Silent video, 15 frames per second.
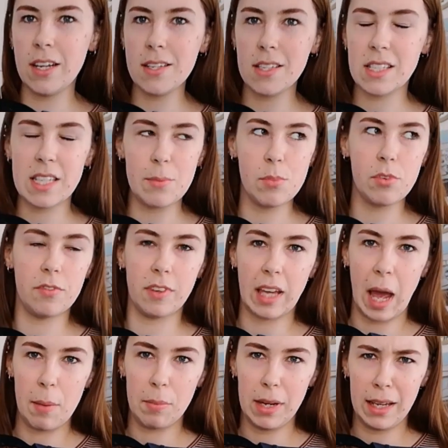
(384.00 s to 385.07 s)
is a symbol for
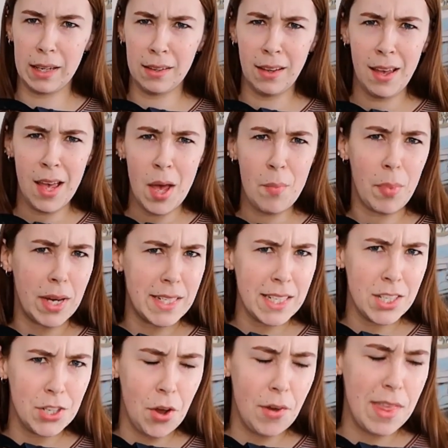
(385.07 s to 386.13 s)
gambling, but I
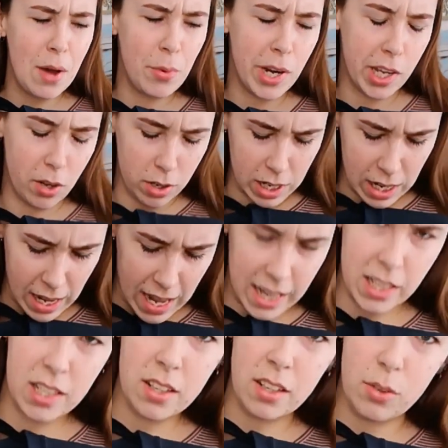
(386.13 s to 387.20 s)
didn't know that when I got it,
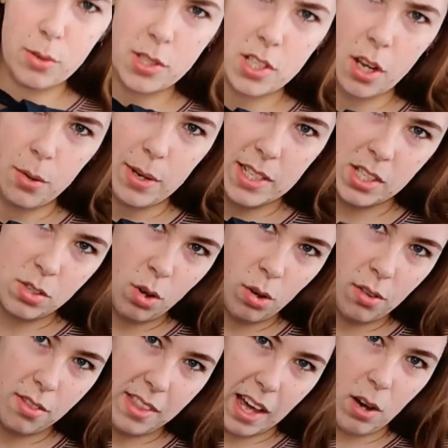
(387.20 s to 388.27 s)
and also it's not
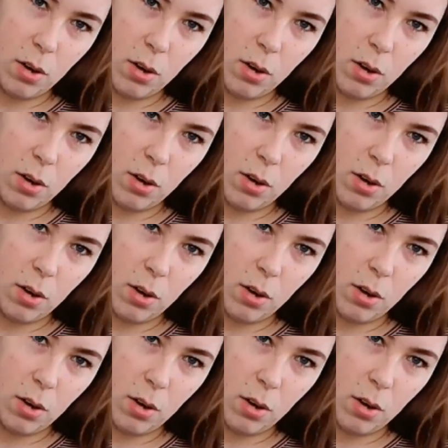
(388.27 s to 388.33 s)
that